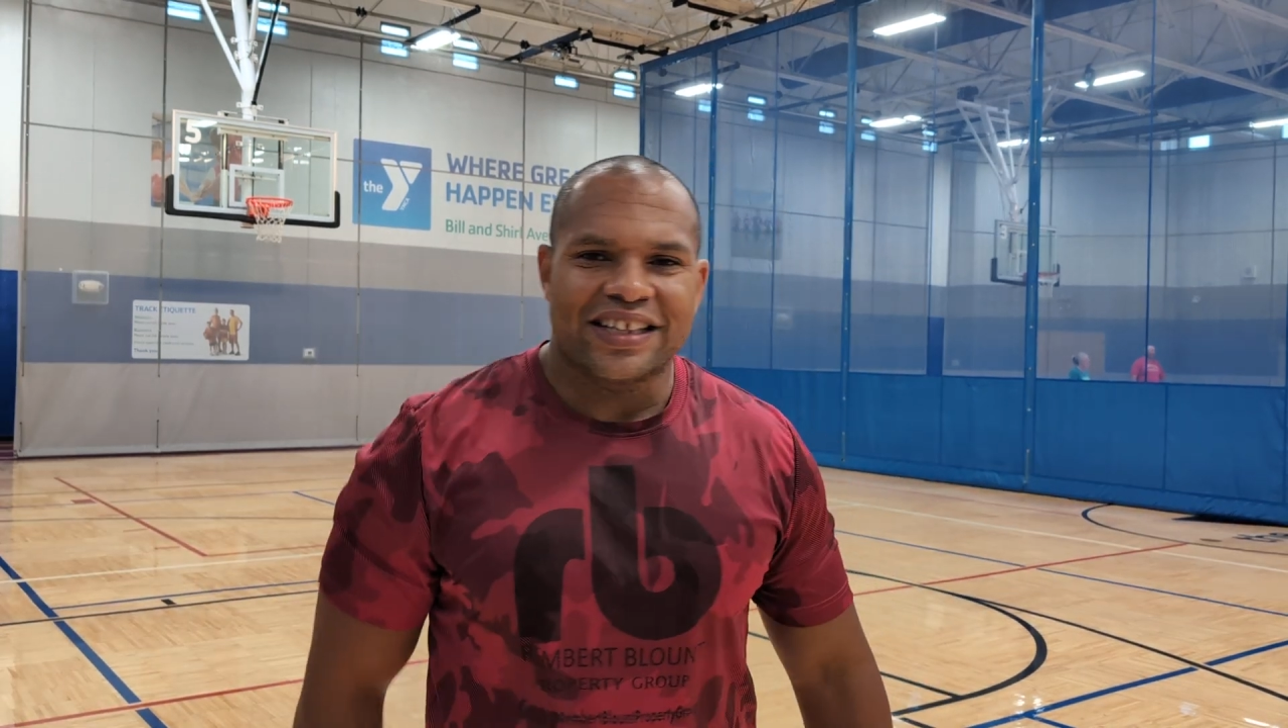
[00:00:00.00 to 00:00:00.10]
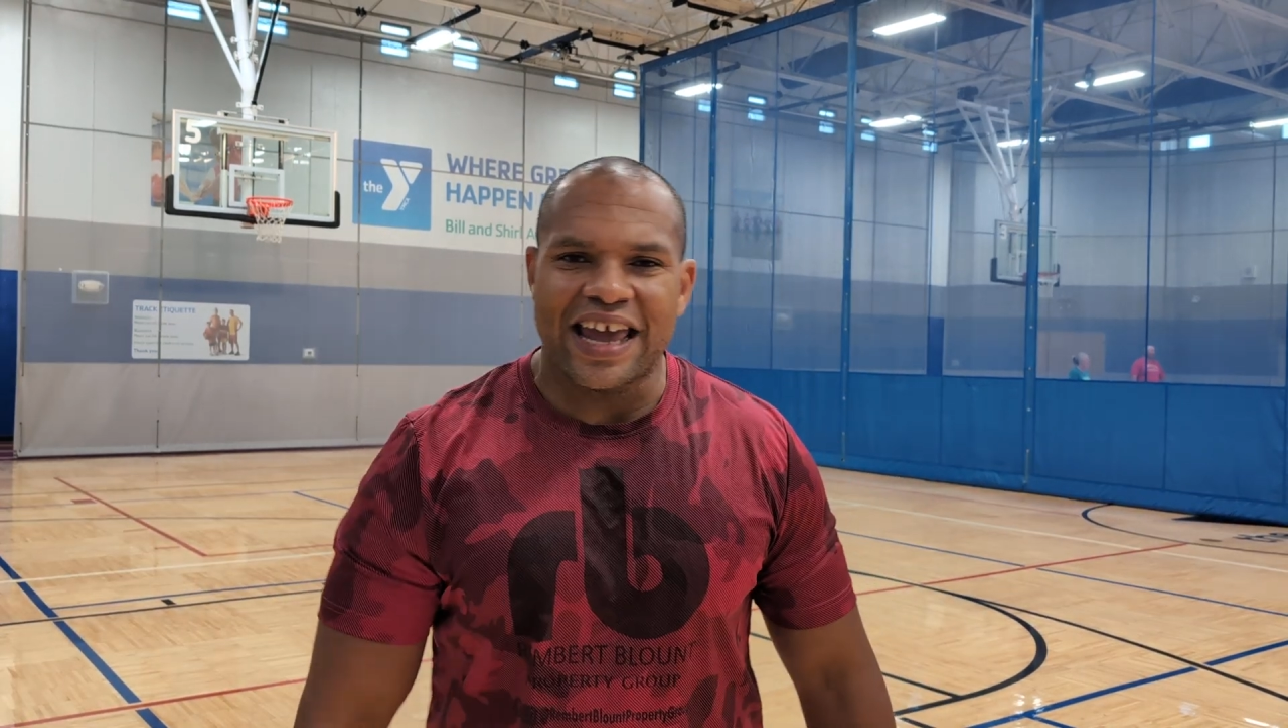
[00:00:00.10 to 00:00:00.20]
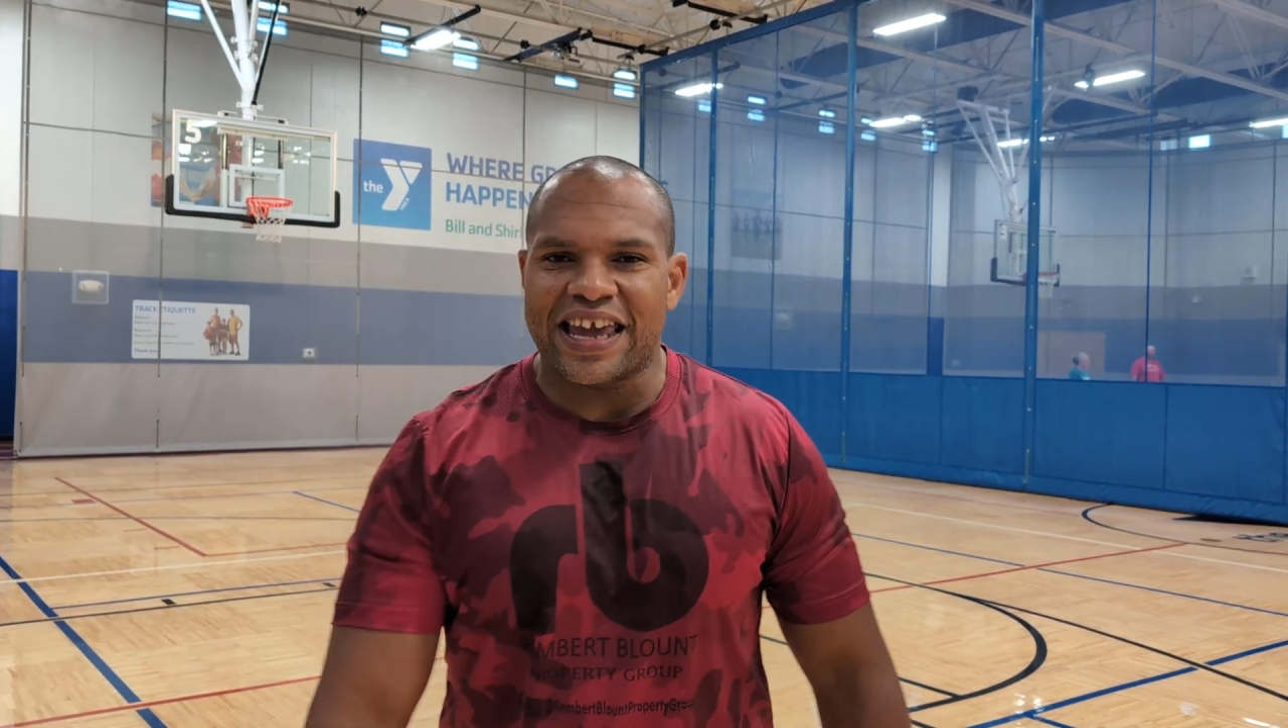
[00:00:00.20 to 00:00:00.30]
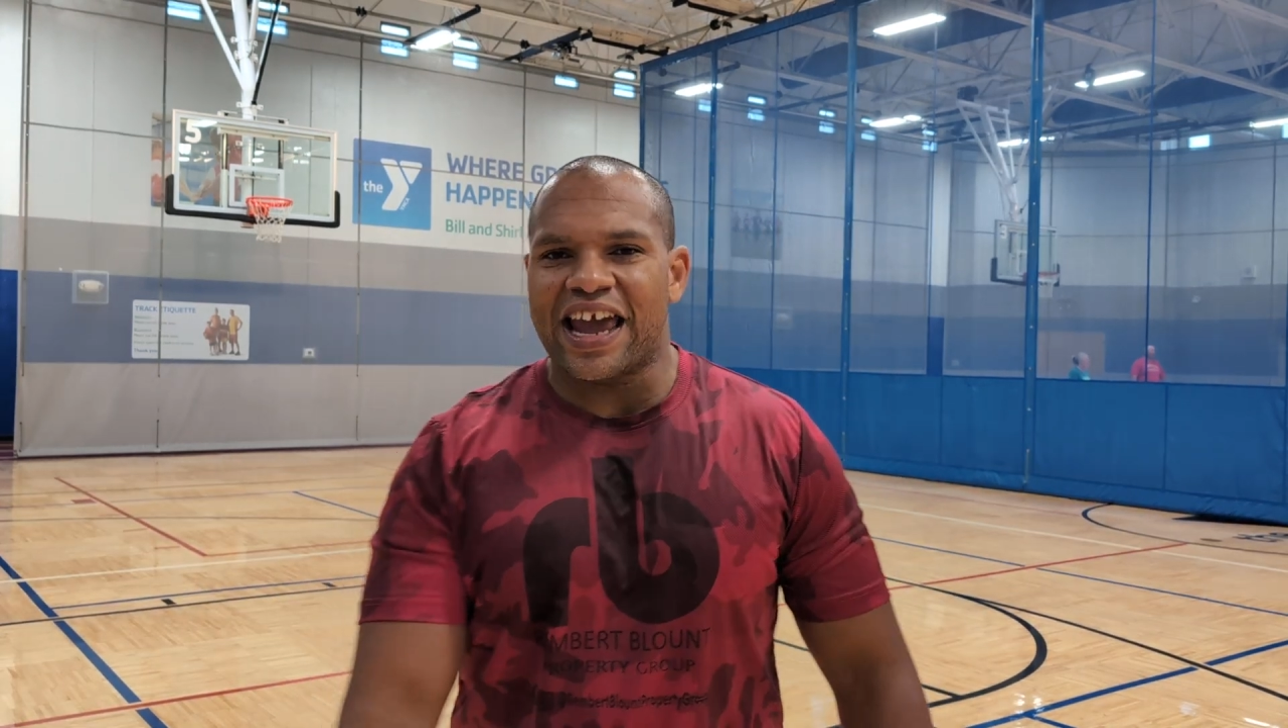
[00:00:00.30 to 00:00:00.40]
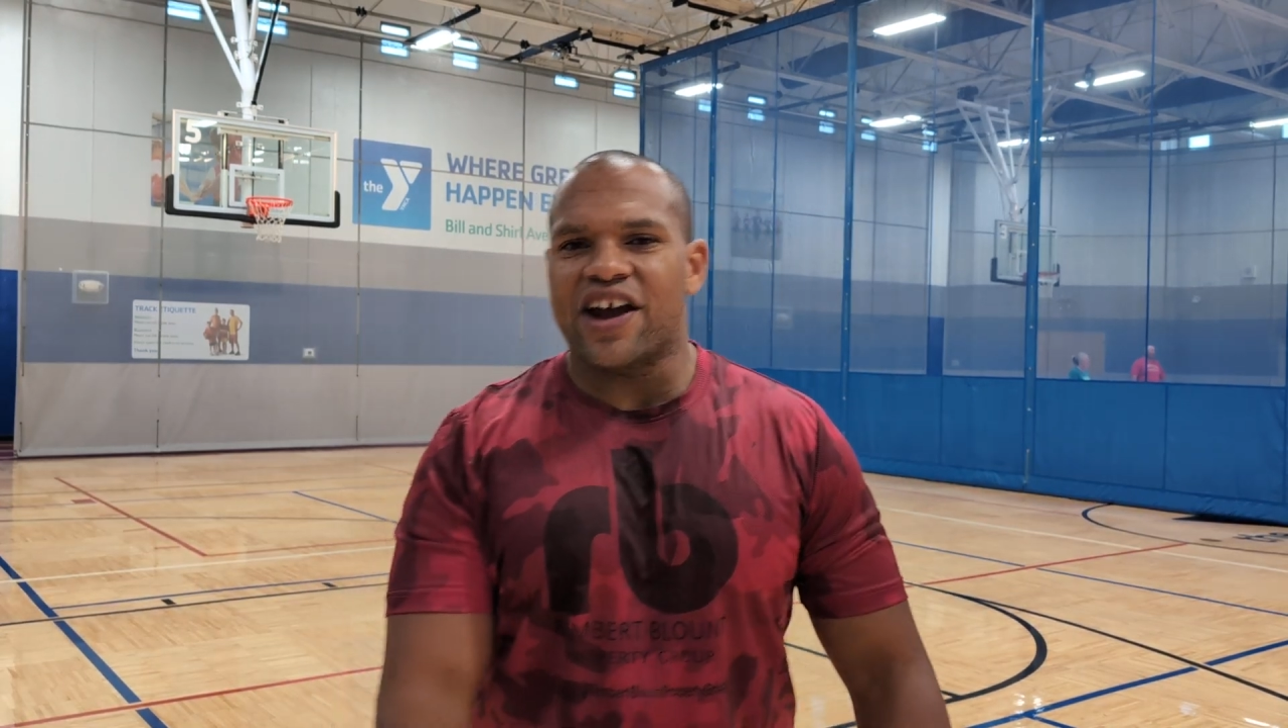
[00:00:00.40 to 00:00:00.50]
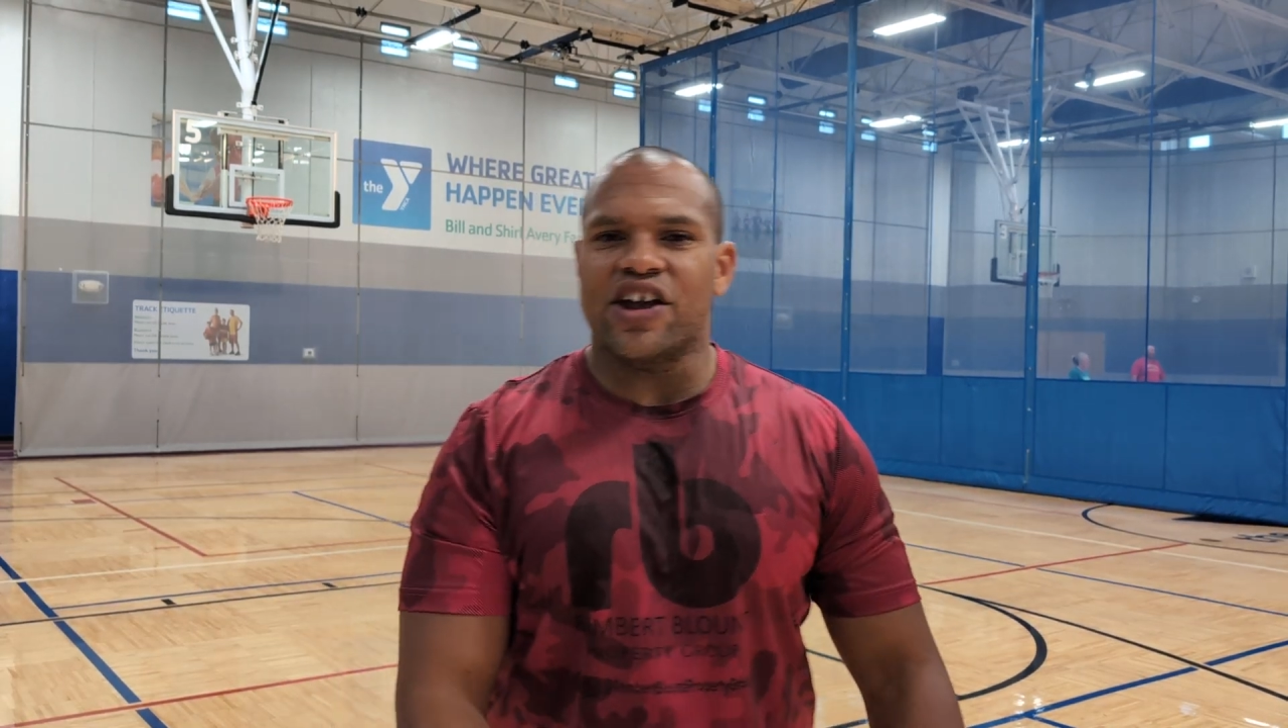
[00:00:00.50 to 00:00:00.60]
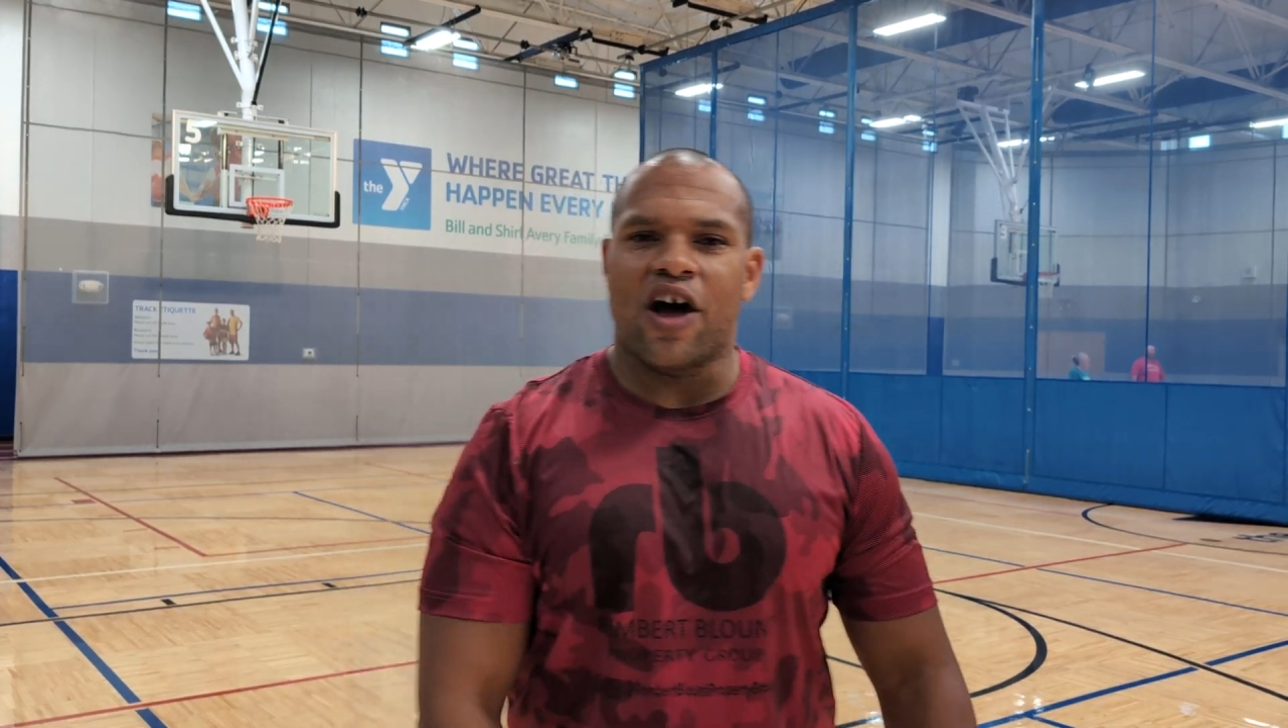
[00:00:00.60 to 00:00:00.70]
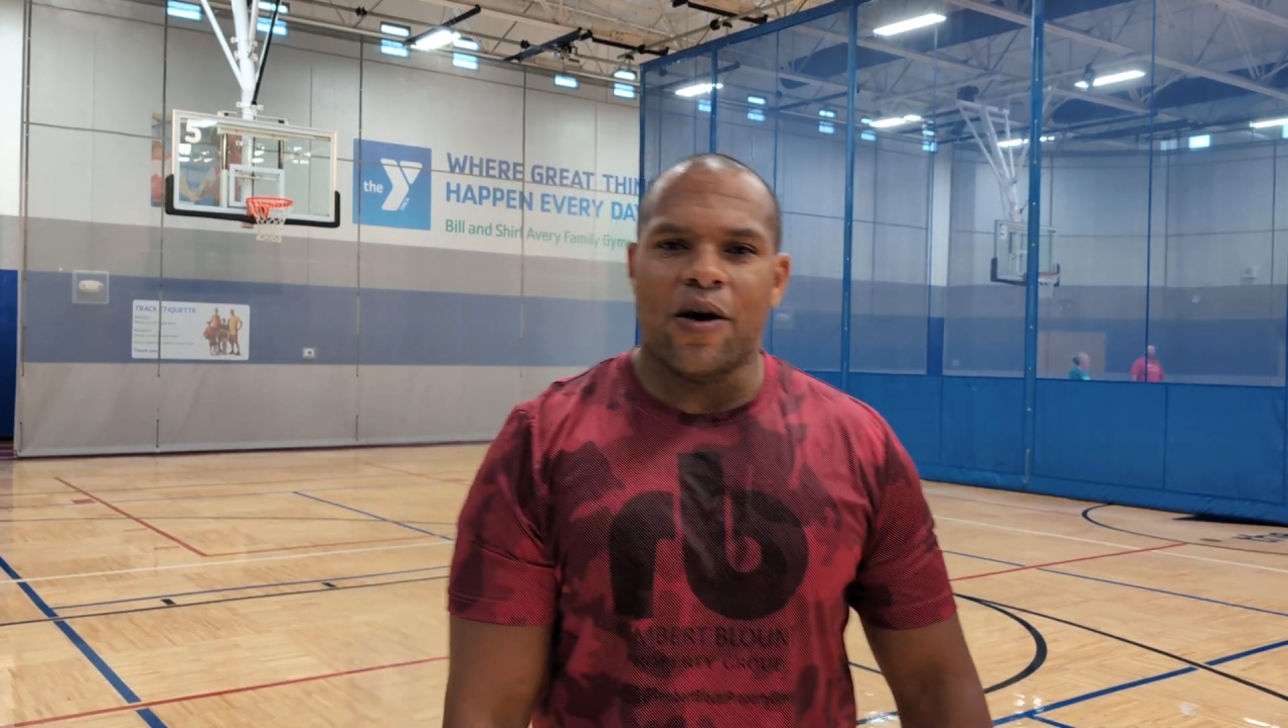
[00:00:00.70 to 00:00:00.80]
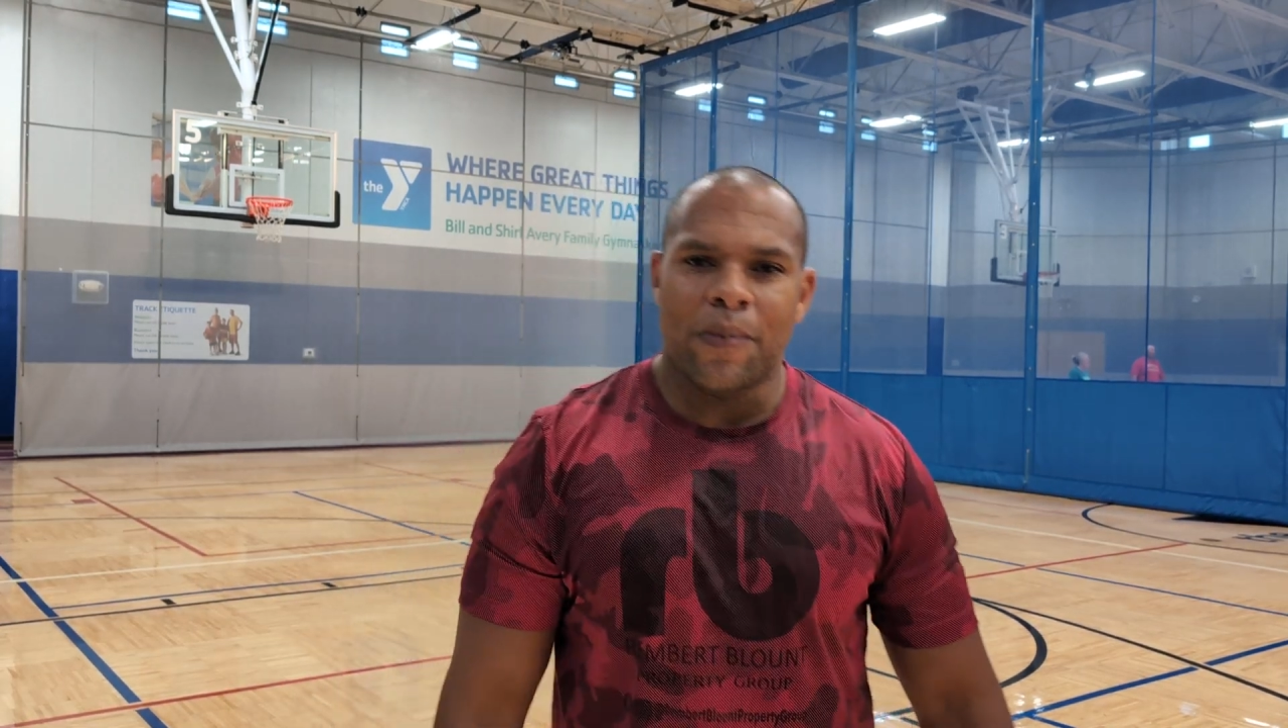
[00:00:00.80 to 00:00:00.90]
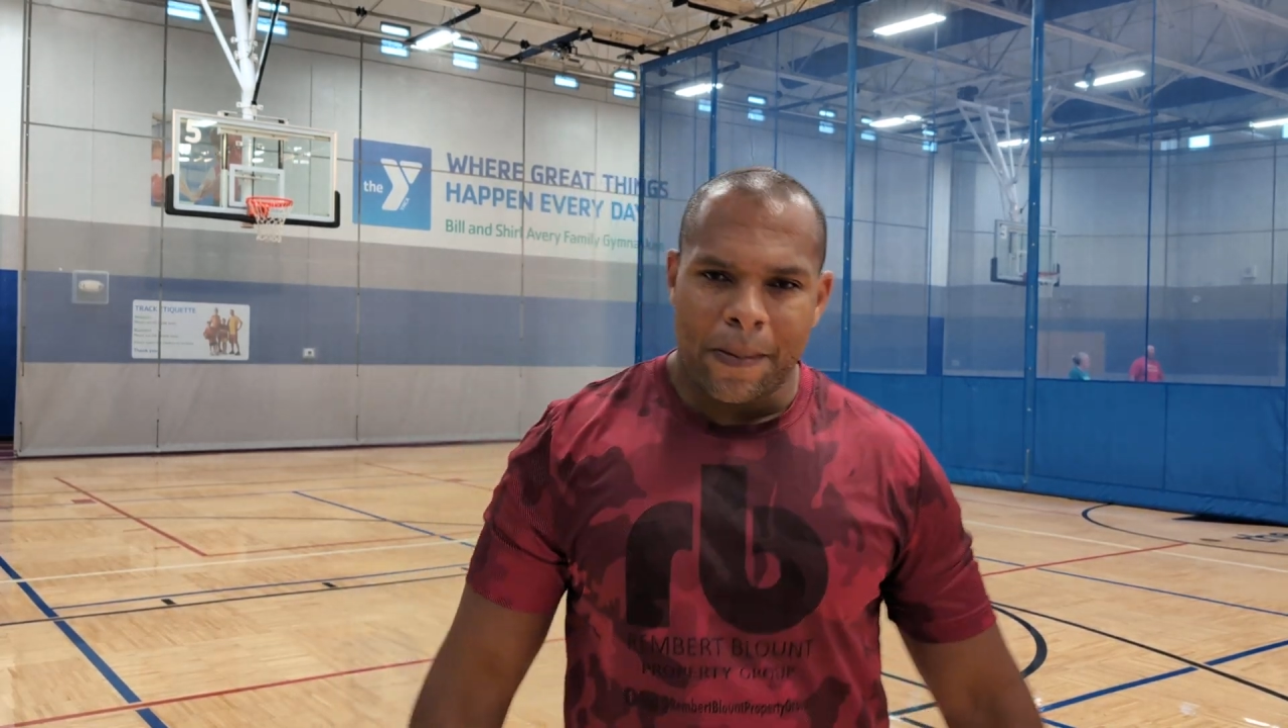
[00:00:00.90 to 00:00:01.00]
Take care,
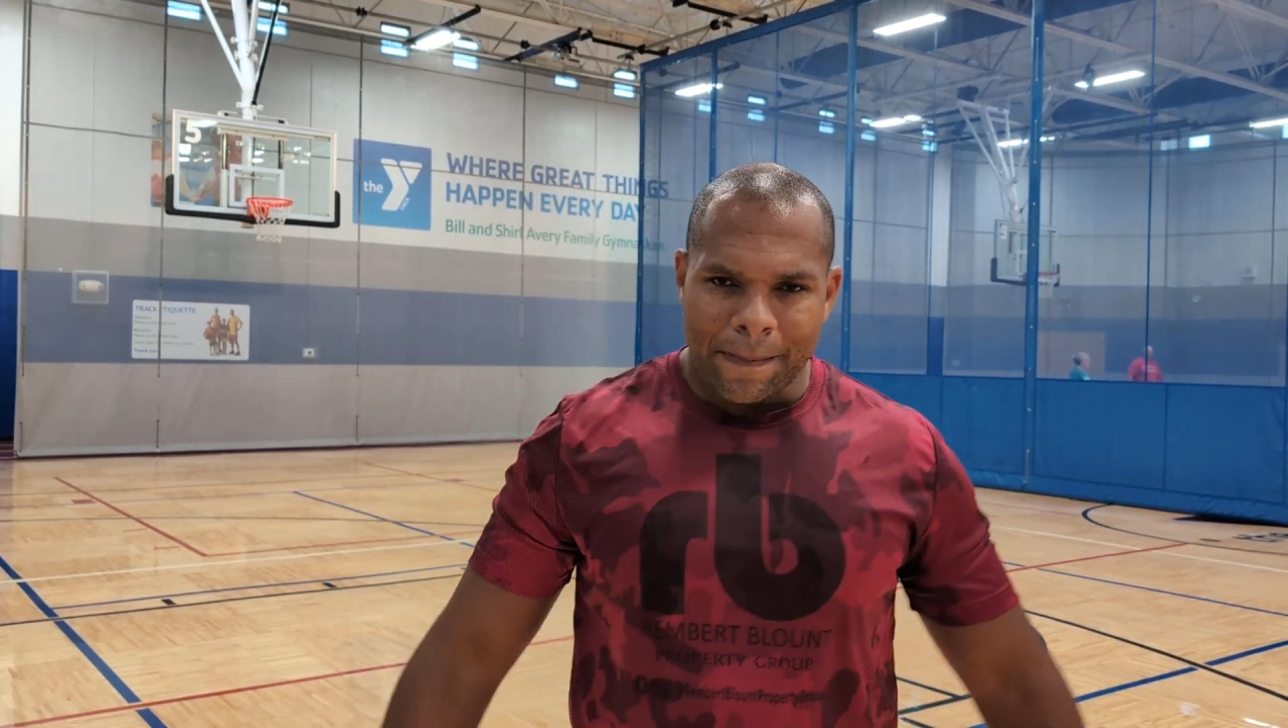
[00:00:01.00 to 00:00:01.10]
y'all.